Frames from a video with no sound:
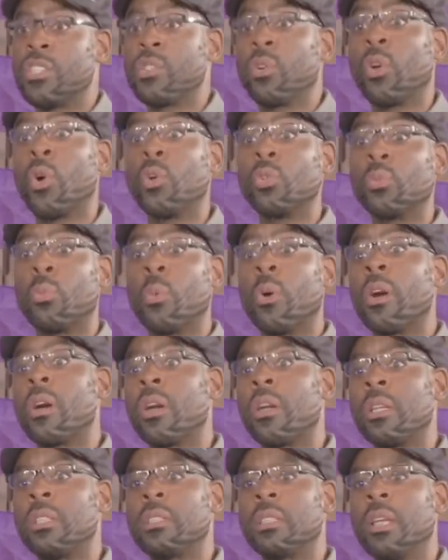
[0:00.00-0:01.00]
And so those
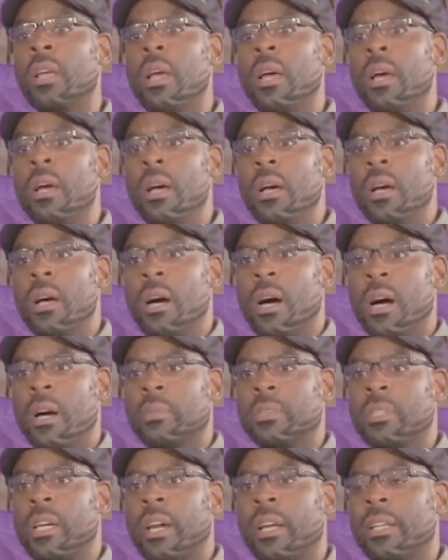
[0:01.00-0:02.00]
words
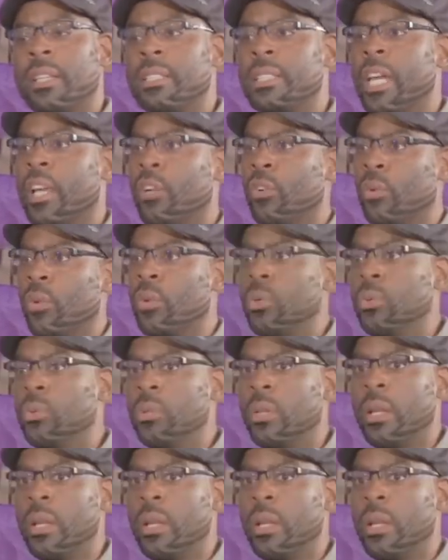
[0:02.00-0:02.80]
started to take root.